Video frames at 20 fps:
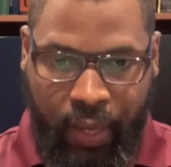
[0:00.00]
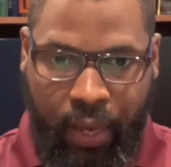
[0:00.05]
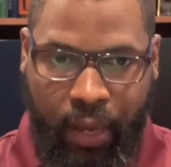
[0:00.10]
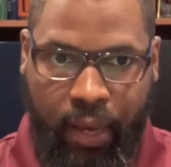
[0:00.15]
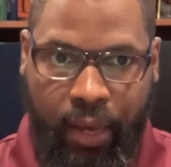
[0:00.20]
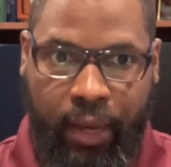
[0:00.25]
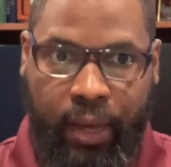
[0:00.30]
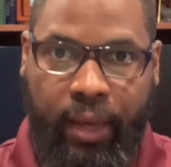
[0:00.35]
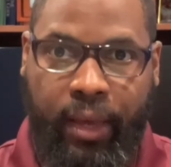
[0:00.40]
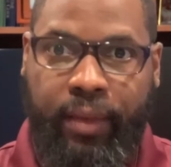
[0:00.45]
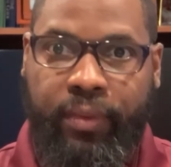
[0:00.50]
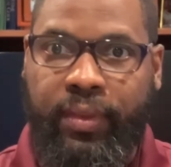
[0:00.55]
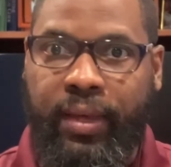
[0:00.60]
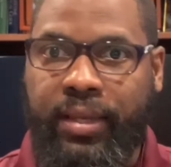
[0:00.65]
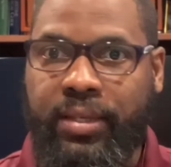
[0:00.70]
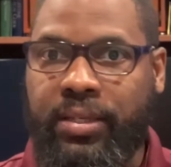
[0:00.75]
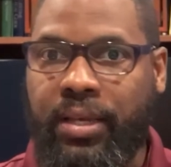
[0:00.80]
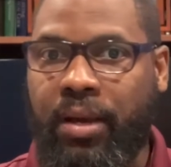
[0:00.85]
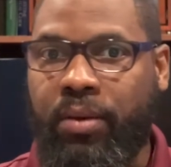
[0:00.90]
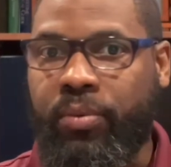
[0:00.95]
Uh, and that's
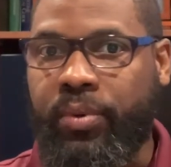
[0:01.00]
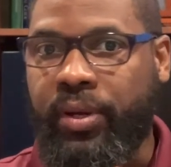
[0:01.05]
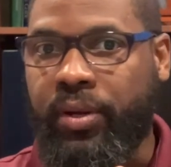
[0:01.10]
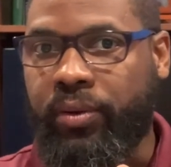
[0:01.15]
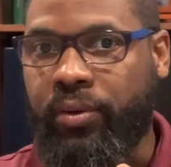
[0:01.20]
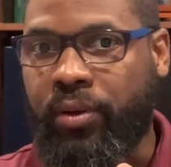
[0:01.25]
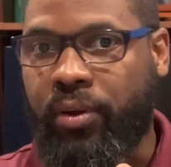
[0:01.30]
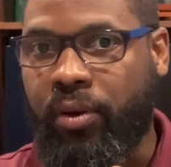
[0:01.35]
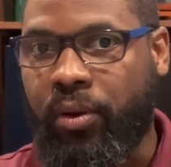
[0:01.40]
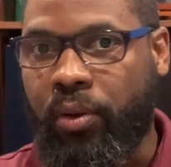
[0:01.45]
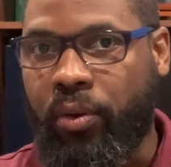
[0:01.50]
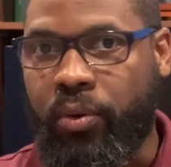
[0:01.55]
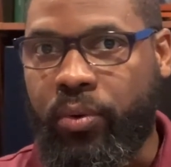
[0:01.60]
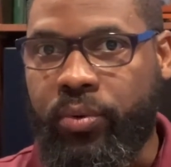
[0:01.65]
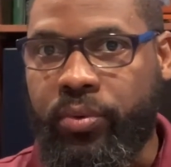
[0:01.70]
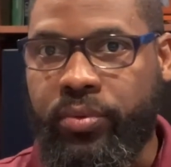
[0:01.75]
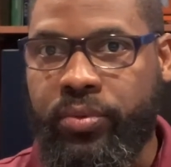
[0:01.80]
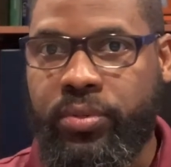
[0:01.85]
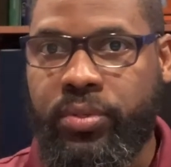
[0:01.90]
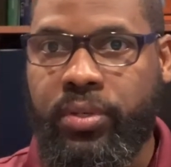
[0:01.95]
how we're going to
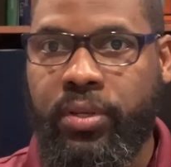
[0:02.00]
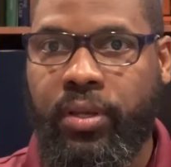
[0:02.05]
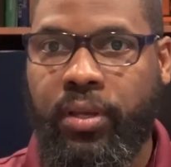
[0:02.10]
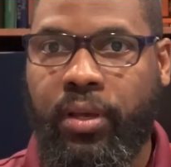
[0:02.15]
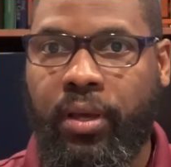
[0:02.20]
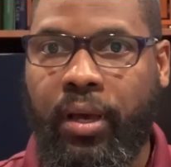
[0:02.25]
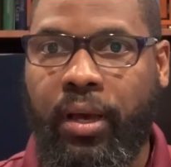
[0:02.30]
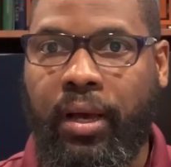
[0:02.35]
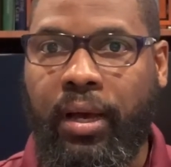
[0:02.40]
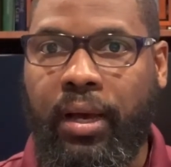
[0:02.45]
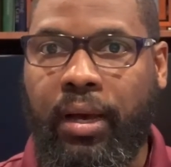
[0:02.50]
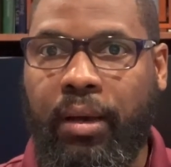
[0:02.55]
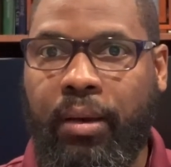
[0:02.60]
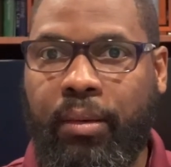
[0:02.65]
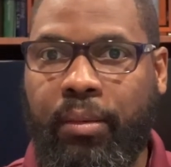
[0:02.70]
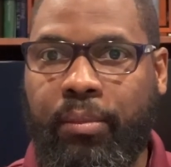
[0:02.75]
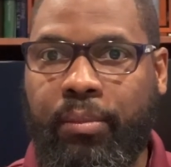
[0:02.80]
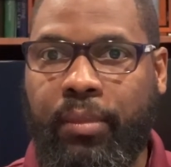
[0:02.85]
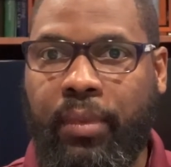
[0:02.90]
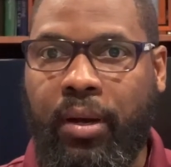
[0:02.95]
close
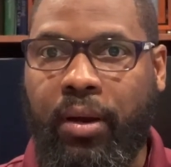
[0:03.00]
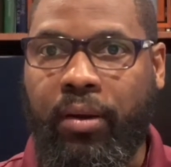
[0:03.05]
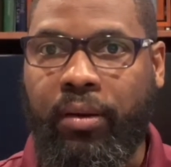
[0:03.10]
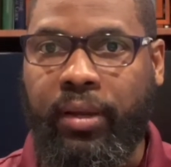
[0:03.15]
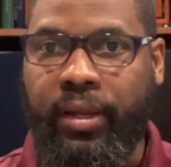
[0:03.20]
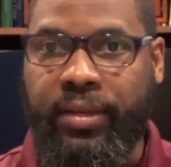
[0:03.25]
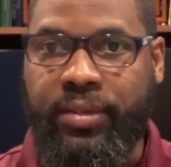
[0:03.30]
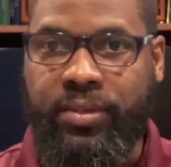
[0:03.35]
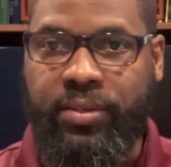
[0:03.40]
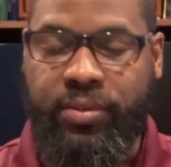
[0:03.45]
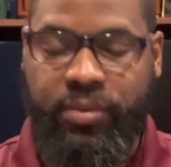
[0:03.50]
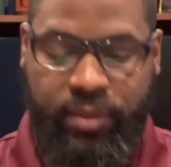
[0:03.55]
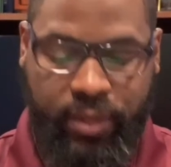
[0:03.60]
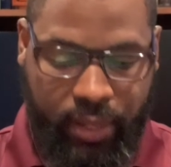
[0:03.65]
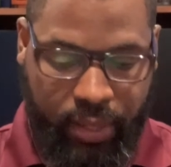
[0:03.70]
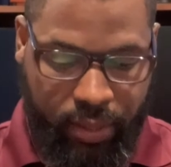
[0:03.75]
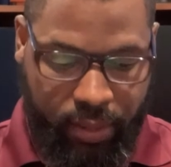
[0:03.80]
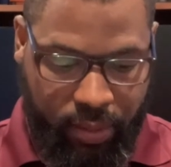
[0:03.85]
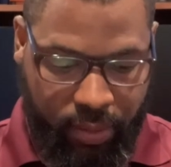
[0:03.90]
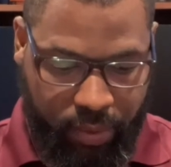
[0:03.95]
um, our lesson
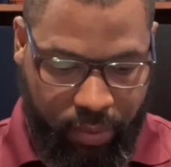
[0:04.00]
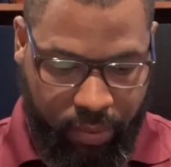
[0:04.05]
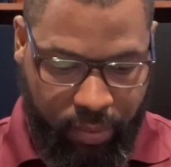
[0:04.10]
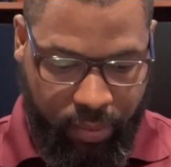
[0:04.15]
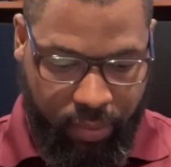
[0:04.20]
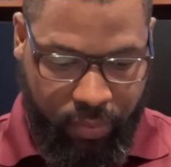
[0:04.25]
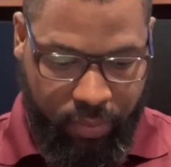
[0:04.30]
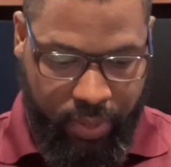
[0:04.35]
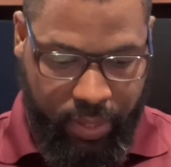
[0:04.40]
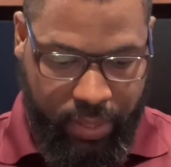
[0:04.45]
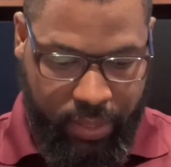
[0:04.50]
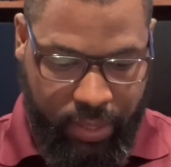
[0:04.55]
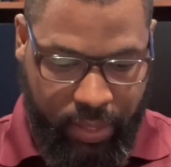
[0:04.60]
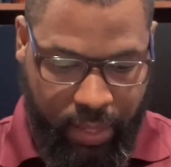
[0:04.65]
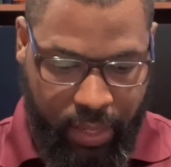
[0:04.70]
today, right?